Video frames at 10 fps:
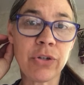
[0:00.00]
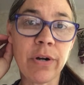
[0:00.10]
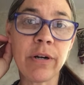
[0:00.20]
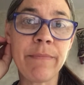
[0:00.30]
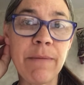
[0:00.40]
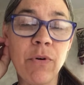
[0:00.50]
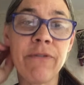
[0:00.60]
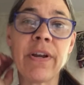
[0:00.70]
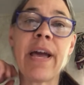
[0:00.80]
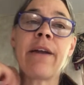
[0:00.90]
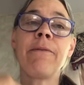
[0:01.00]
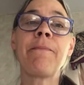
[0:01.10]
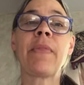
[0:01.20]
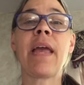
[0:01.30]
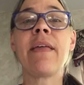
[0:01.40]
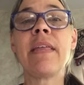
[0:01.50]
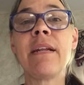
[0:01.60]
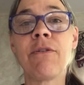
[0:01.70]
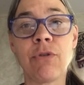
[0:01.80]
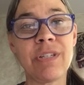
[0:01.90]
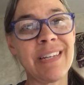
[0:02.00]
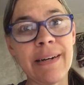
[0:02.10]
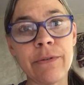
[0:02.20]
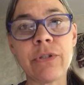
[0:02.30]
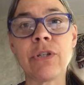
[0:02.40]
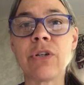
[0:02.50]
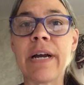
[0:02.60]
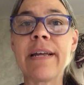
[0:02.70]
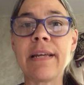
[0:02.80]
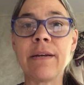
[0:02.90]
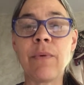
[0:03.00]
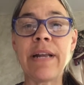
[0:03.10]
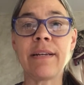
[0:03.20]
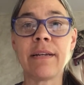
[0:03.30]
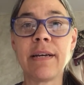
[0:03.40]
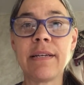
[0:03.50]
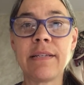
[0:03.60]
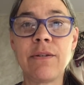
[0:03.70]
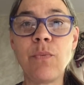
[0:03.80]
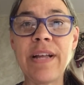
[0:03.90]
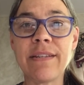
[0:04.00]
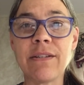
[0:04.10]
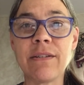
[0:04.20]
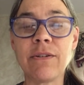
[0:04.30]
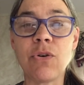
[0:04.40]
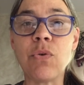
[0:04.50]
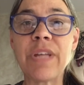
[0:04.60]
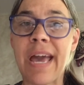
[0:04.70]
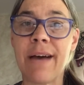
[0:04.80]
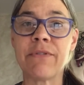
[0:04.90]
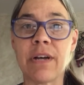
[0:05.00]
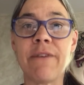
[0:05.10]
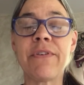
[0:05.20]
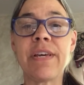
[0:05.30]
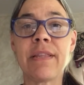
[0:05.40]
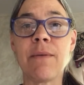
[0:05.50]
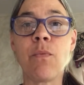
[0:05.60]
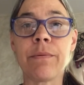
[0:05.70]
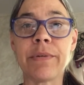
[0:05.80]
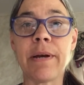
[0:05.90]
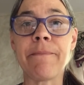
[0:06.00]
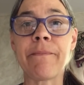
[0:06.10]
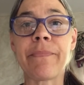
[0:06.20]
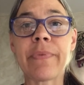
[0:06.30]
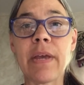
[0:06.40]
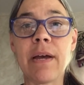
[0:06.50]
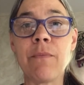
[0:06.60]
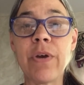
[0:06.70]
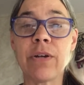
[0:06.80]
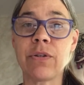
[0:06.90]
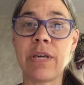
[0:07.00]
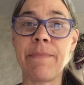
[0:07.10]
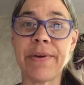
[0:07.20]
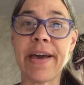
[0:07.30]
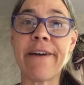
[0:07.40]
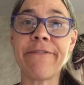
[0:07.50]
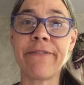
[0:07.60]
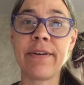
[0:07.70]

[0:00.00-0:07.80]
stronger, made more for cattle. And then, of course, towels to dry any wet, cold calves off and get them warmed up. We also keep a calf